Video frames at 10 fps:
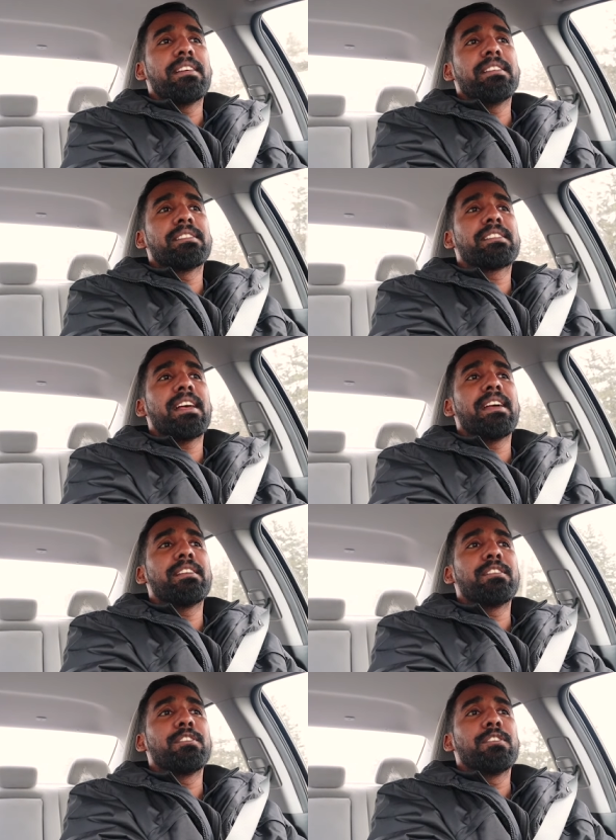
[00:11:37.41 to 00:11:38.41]

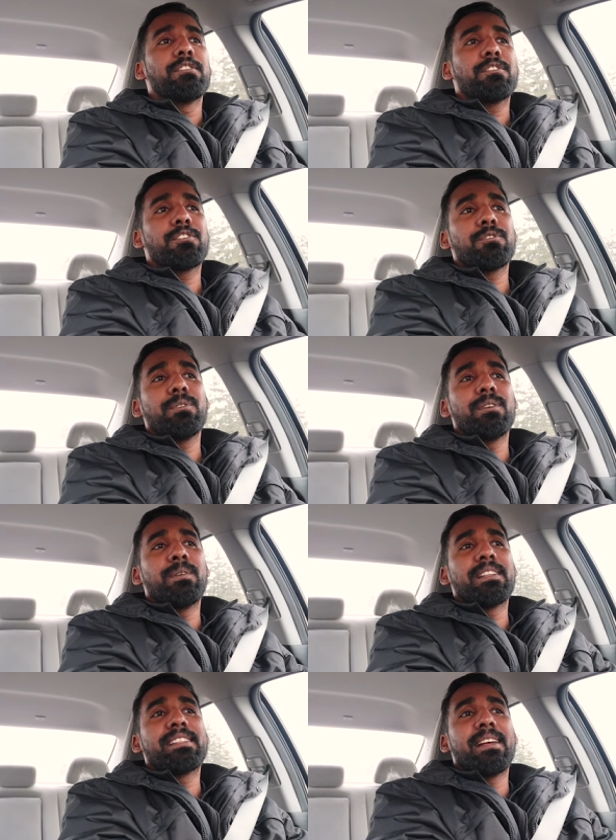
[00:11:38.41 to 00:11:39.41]
inside to show you
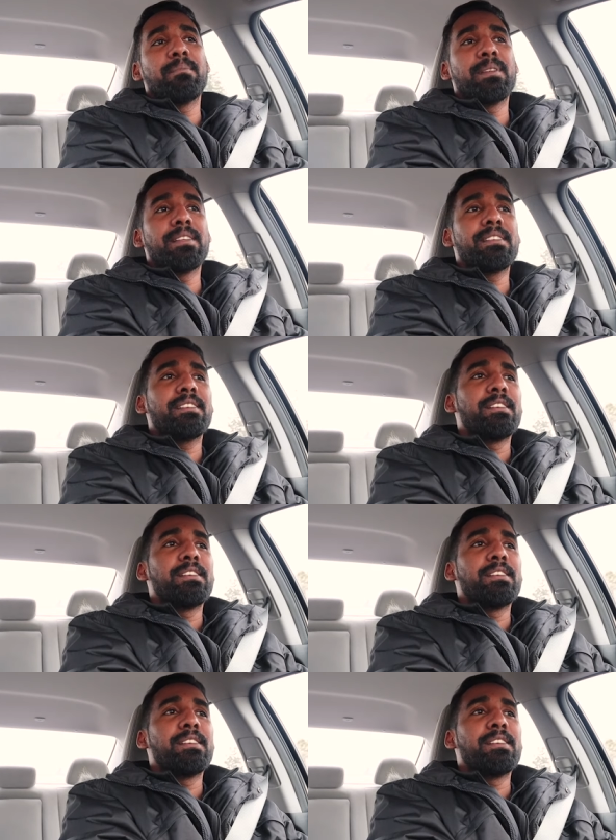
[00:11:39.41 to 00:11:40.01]
what's happening.